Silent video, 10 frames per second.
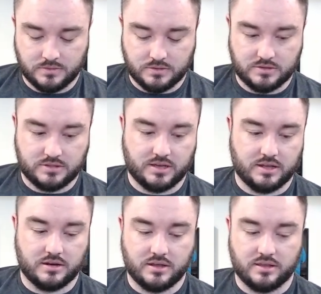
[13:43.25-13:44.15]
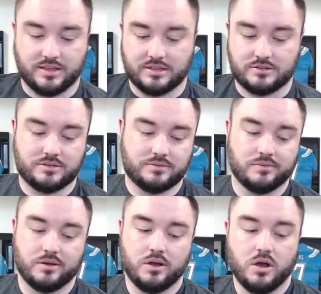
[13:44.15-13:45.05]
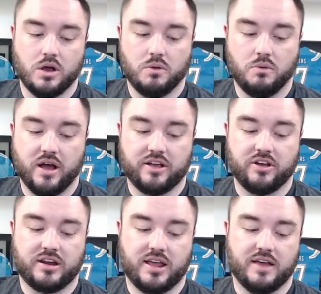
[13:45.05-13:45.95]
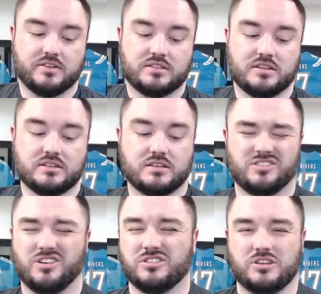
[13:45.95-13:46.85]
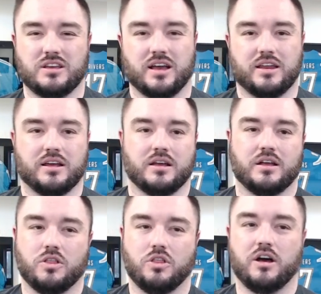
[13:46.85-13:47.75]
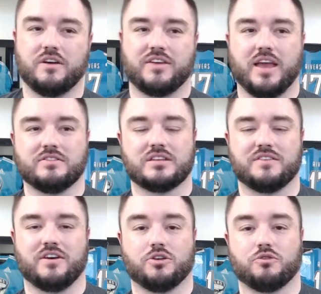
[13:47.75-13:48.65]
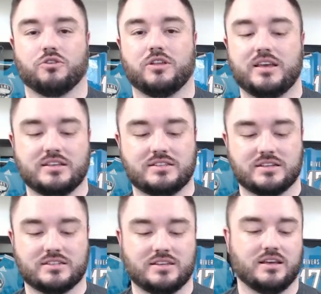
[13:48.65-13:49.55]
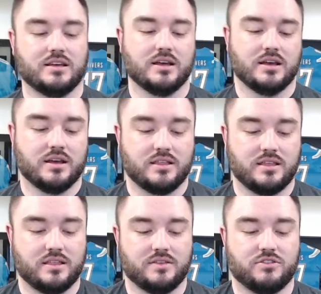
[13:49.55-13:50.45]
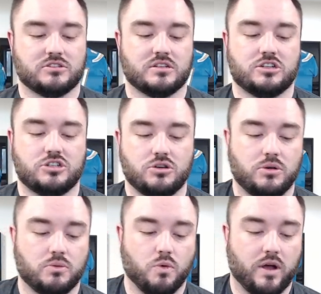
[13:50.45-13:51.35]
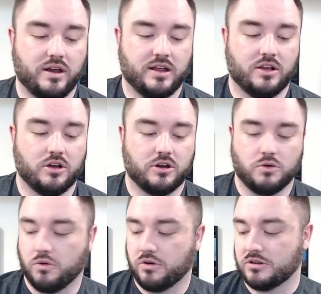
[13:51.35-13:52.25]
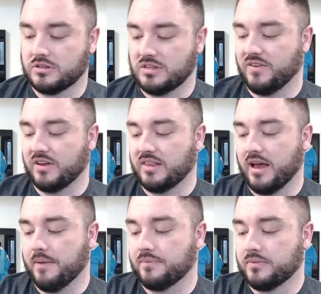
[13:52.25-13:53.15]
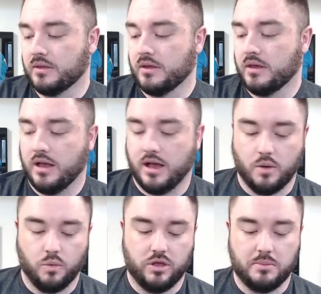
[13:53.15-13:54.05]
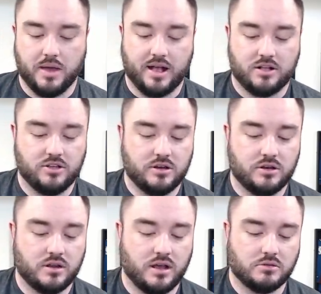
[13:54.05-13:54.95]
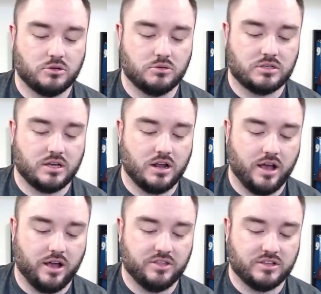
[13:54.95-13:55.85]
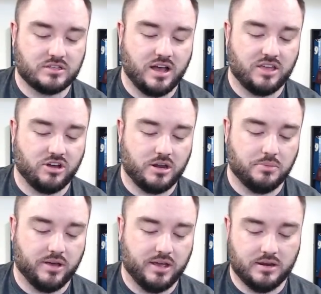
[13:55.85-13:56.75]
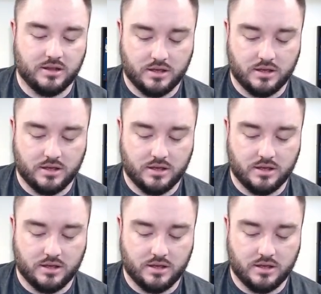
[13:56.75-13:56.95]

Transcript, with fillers: that's again, that's why grade canvases. As long as you can kind of, a lot of canvas, I find they're really easy to see. If there's an issue, whitening on a corner, stuff like that. Uh, William Eklund, I was always kind of high on this guy. I thought he played